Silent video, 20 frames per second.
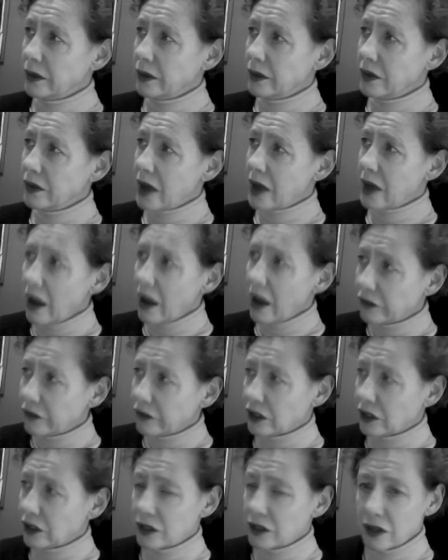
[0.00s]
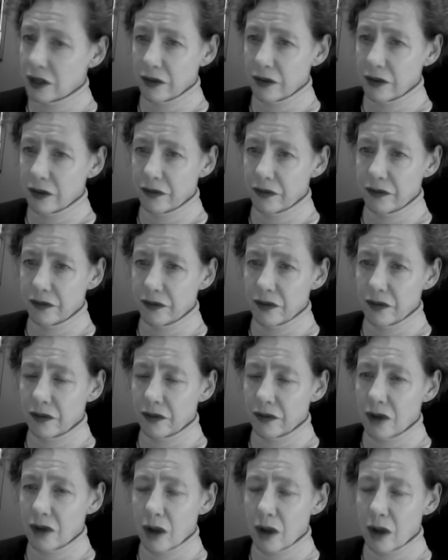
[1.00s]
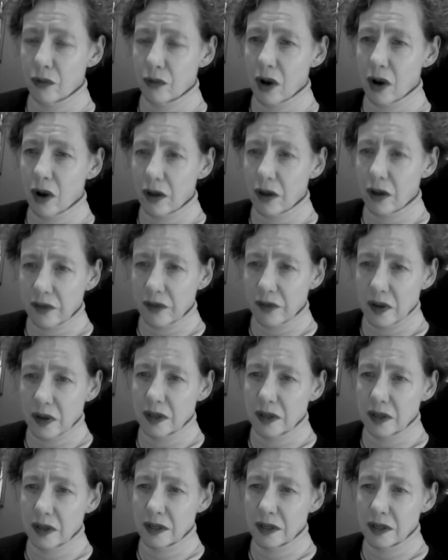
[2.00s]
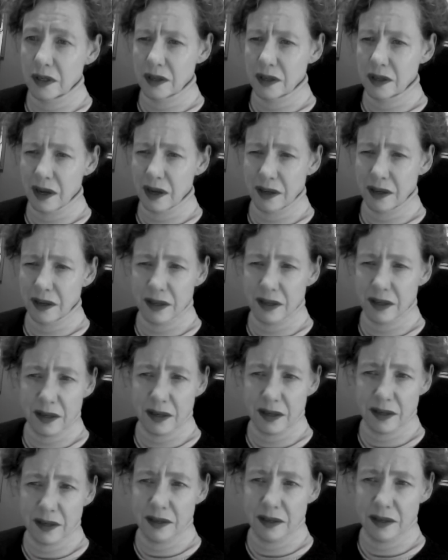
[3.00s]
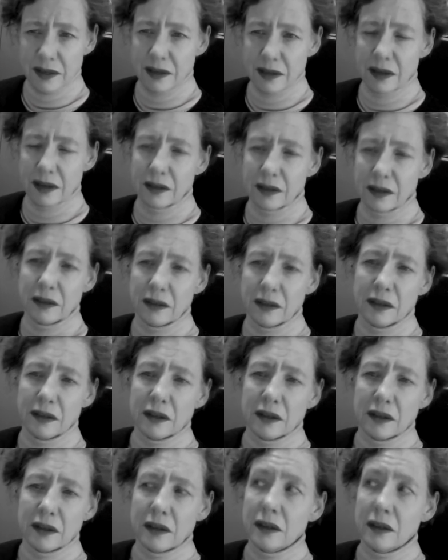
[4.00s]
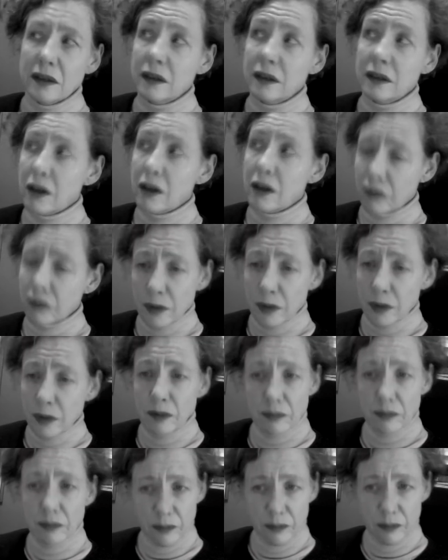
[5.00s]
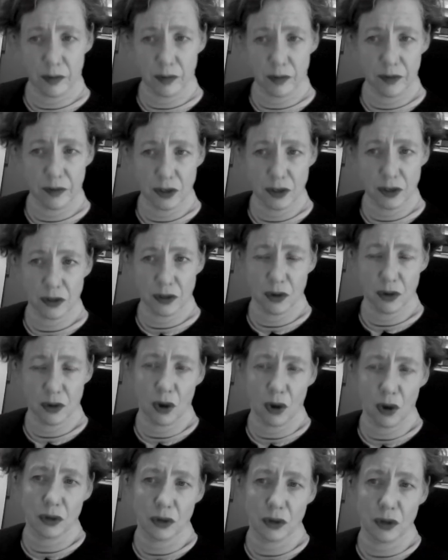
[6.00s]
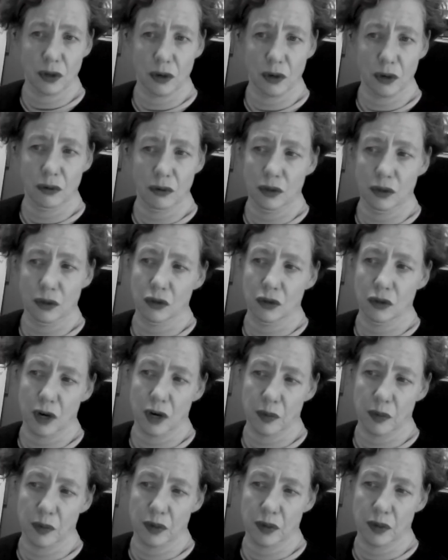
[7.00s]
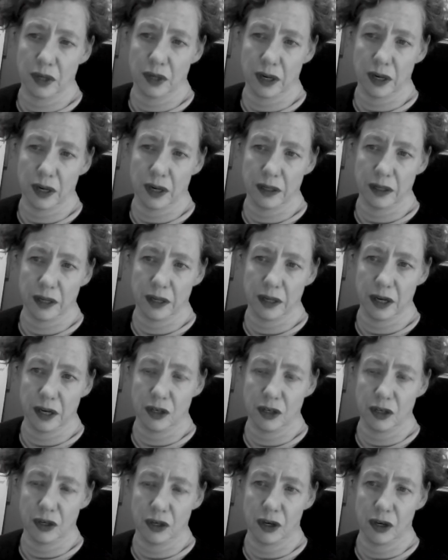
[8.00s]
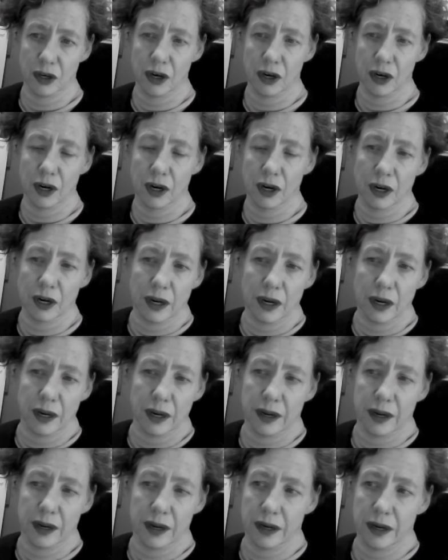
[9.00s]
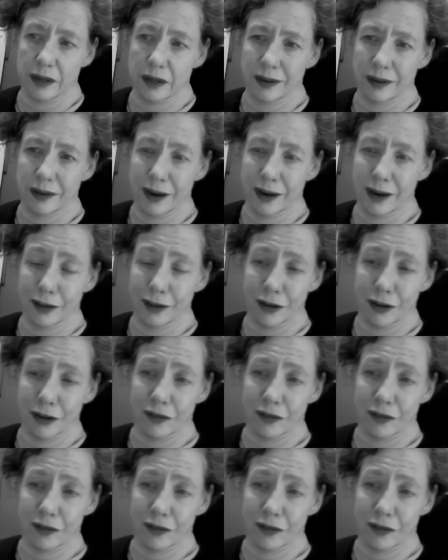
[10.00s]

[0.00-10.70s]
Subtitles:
the efforts of nonprofits and scientists and government officials also to try to protect nature. And I look